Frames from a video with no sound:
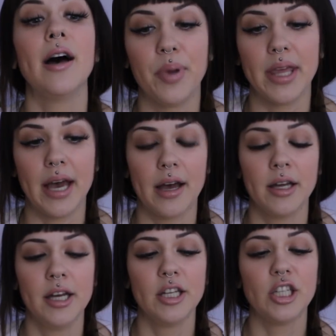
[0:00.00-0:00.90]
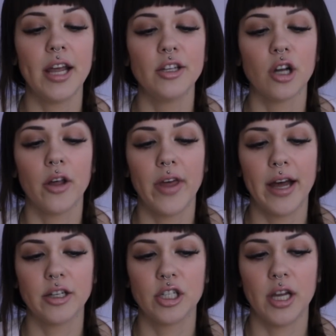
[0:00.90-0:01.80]
But yeah, change all
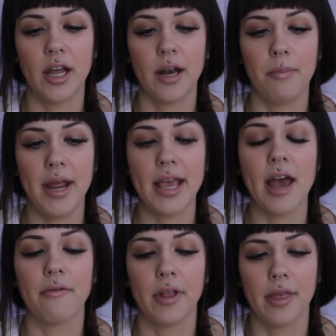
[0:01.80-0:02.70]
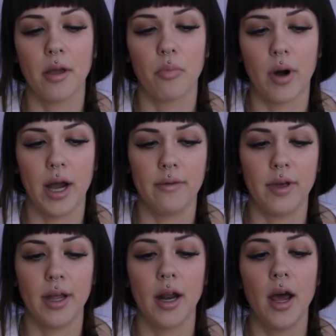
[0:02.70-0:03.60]
that shit, make everything
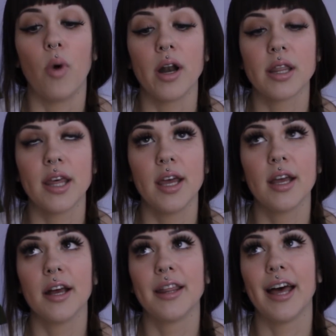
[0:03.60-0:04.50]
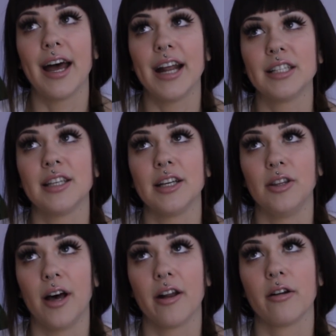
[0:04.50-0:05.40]
private. One thing that I see a
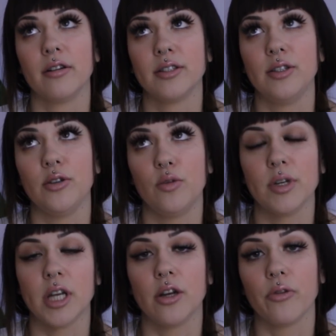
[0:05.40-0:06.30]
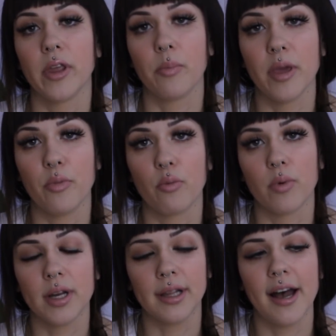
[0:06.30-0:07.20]
lot of girls do, which I don't think people
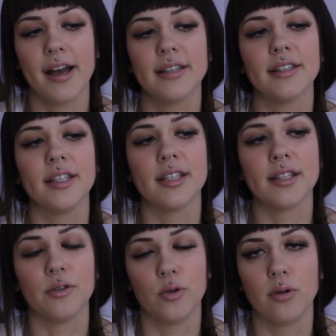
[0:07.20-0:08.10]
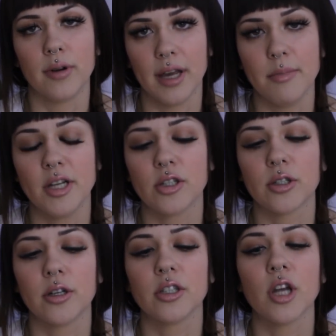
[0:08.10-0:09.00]
realize, is Google image
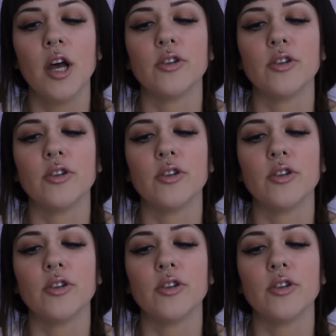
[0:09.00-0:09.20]
search.